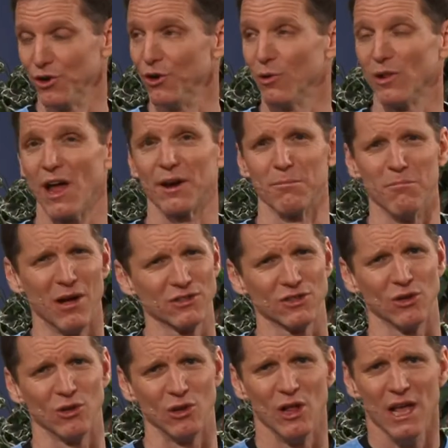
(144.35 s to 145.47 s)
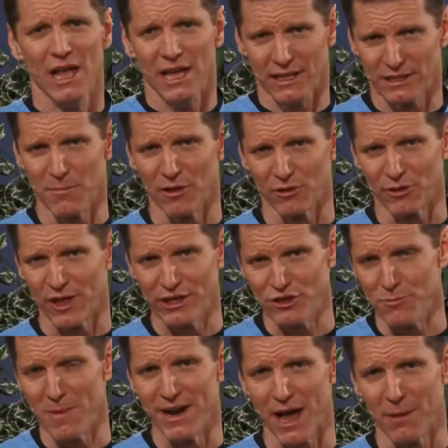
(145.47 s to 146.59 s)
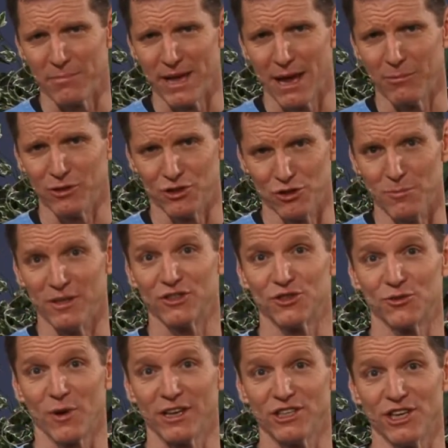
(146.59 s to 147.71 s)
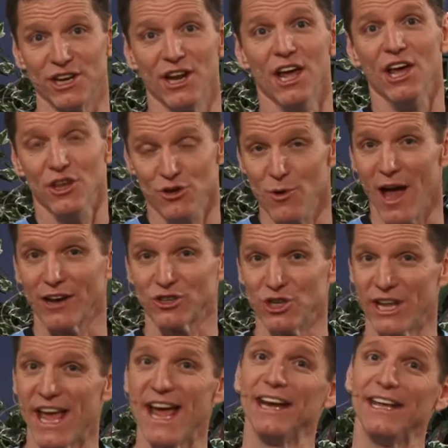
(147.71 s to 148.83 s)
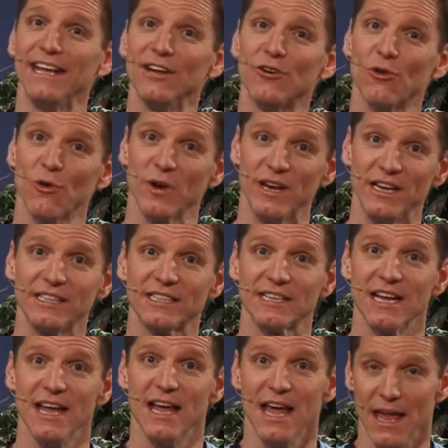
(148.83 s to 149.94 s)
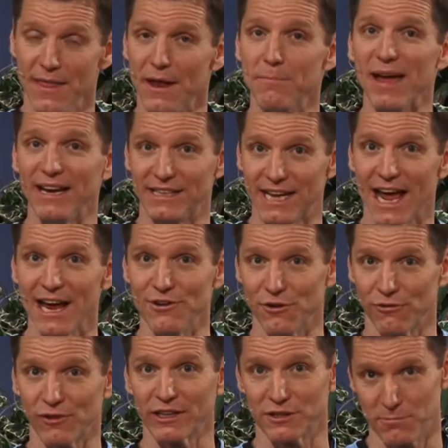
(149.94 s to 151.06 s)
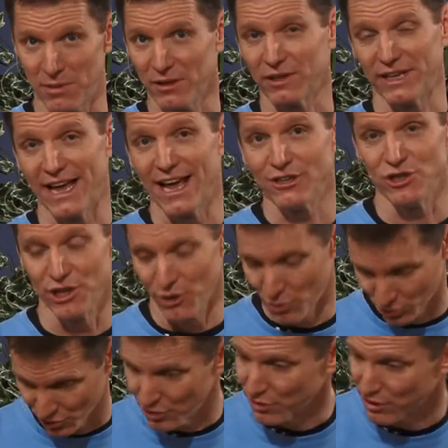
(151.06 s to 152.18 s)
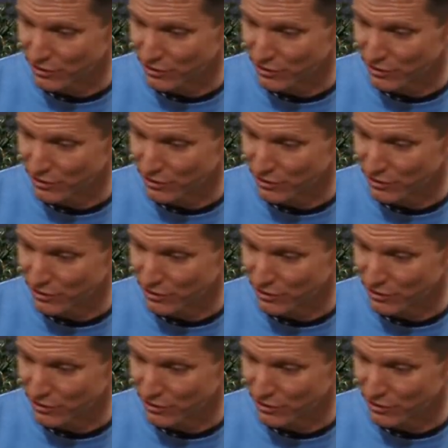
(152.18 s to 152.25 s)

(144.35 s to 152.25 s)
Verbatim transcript: You know, a lot of muscle and some other things you may not be able to, but stretching, you actually can increase and then maintain your flexibility as you get older.